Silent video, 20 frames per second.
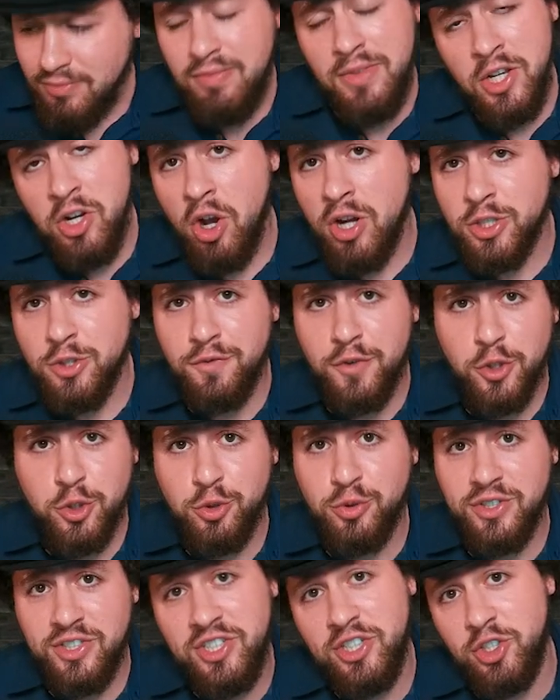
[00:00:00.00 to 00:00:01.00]
controversial
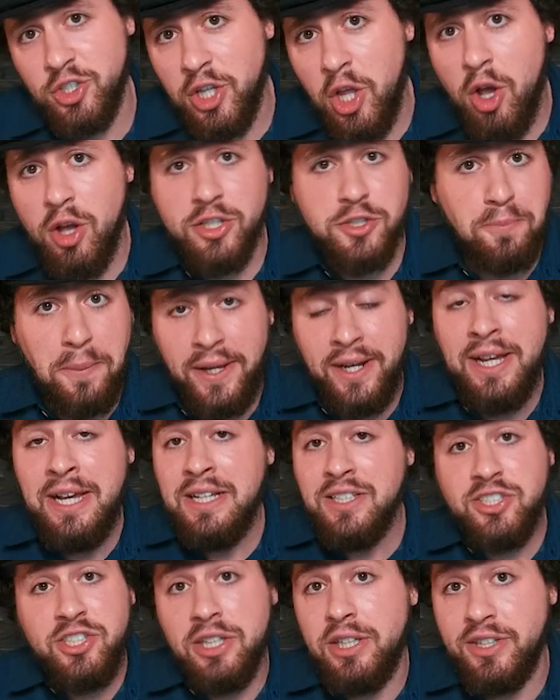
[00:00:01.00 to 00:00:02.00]
decision loss, but
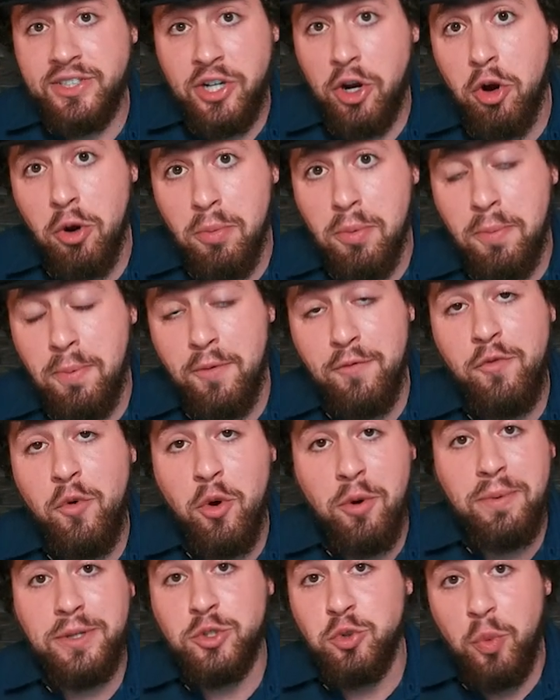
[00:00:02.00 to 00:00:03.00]
still a terrible
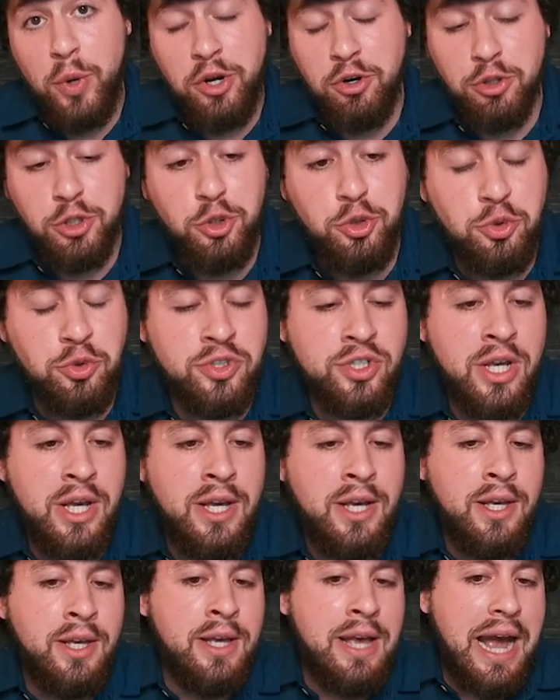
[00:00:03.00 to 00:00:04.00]
performance, win or lose.
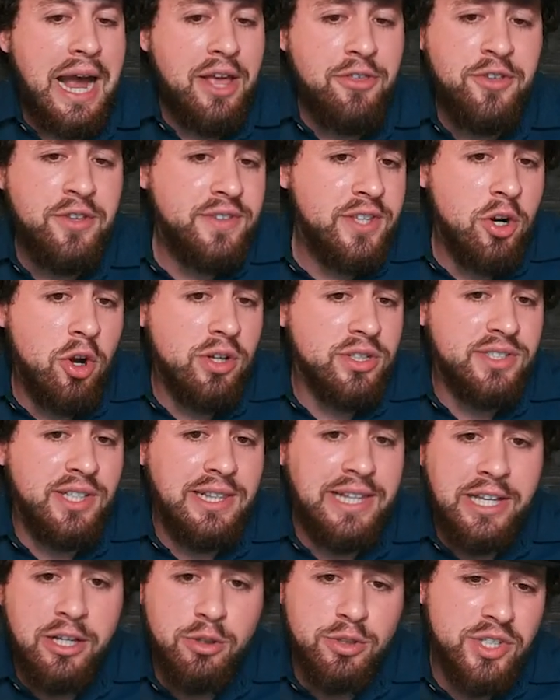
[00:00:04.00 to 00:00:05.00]
I think that Austin
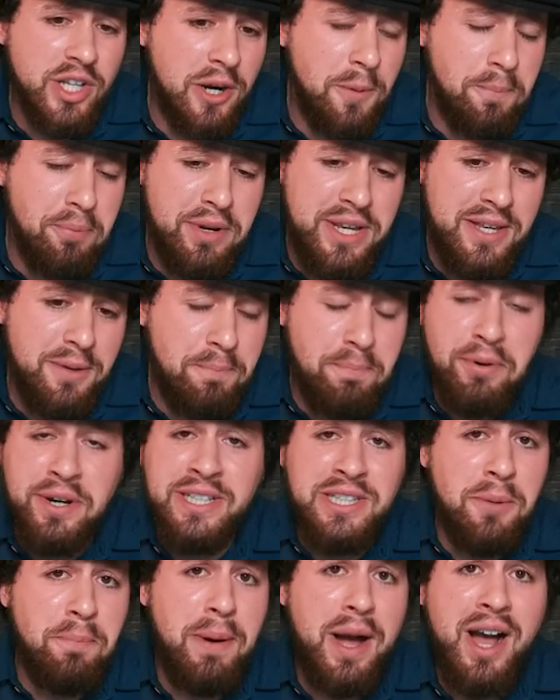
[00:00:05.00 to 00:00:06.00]
Lingo is going to bring
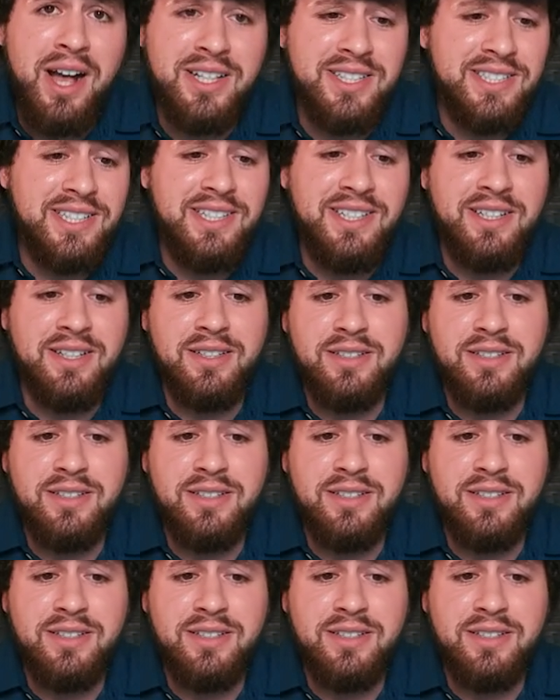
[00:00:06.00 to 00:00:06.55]
the boxing